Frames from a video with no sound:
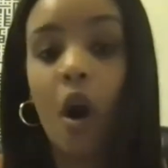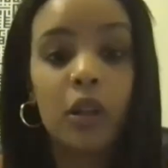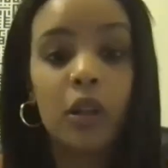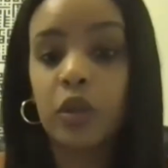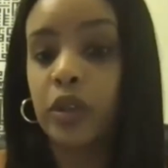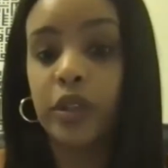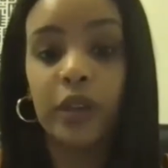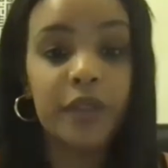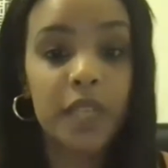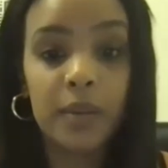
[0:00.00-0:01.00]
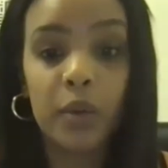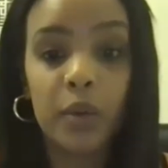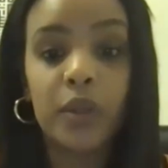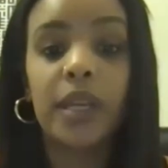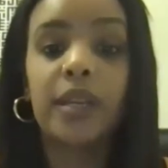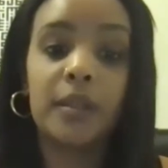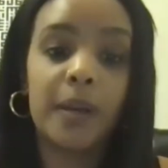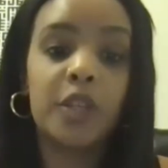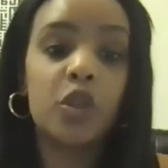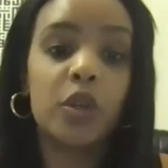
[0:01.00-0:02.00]
all sorts of tables and
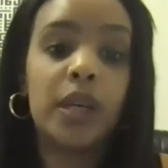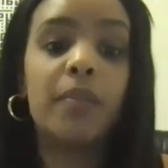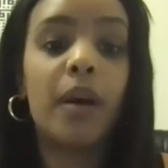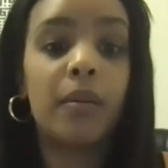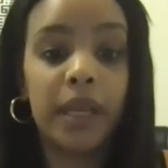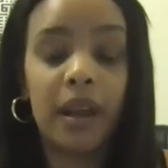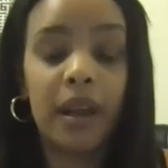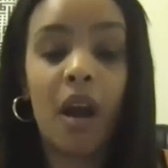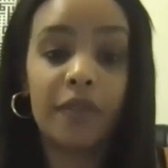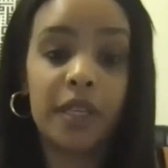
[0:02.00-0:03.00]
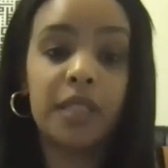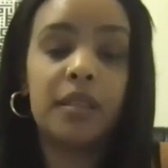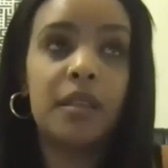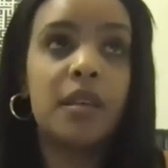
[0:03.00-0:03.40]
especially in public office.